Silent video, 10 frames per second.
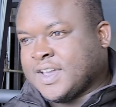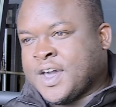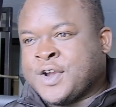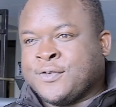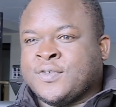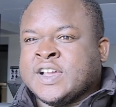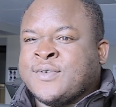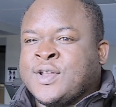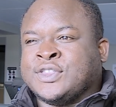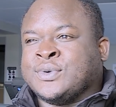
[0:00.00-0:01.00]
I don't really
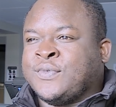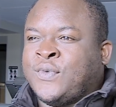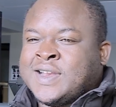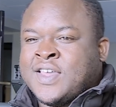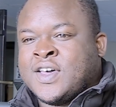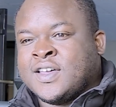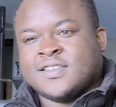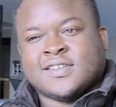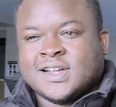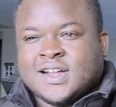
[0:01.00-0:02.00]
want to do it for another
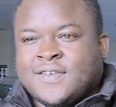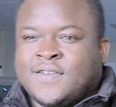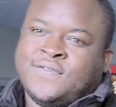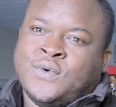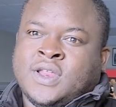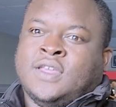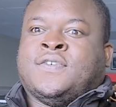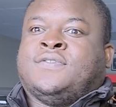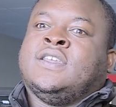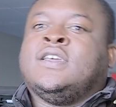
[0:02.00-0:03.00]
40,
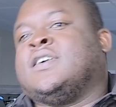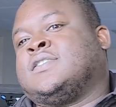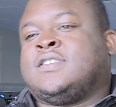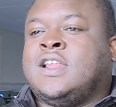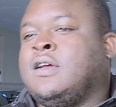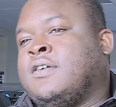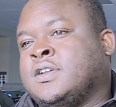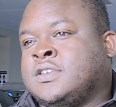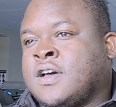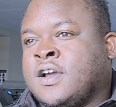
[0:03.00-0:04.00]
50 years till I
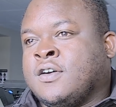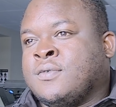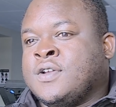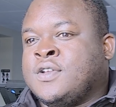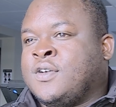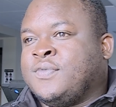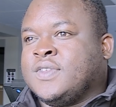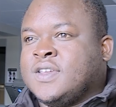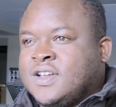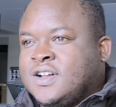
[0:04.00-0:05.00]
retire or whatnot.
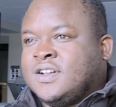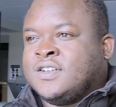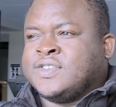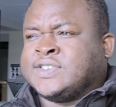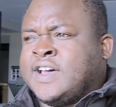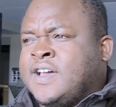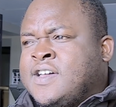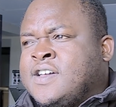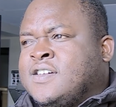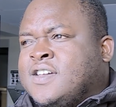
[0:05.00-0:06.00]
Because
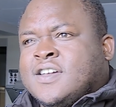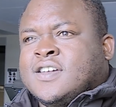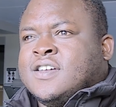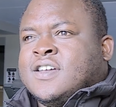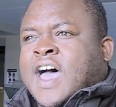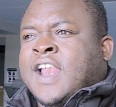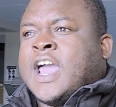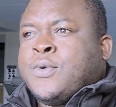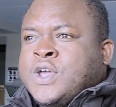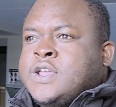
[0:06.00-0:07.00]
I
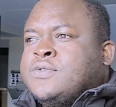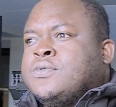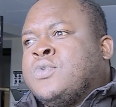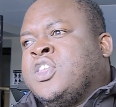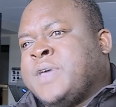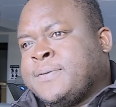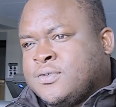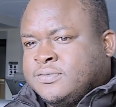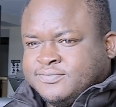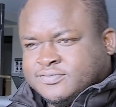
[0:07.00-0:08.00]
like working with
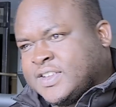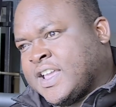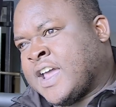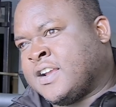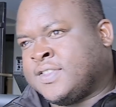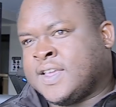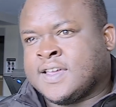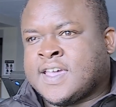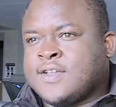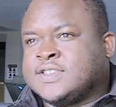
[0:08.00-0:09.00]
people, and in the
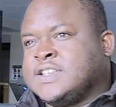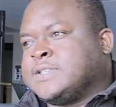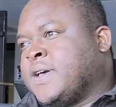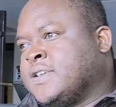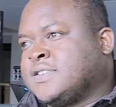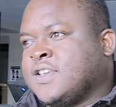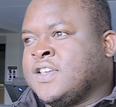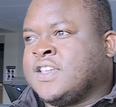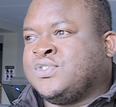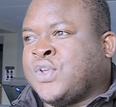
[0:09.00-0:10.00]
accounting space,
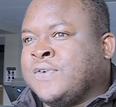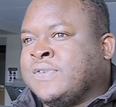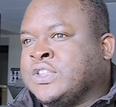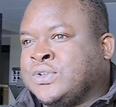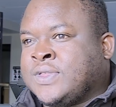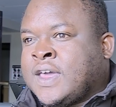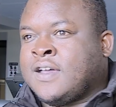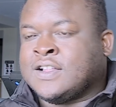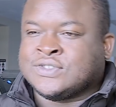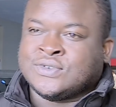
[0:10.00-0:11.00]
you don't really do
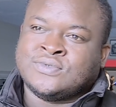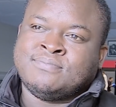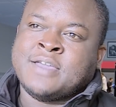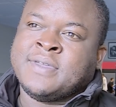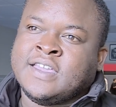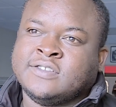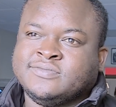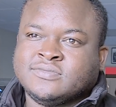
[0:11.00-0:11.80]
that until maybe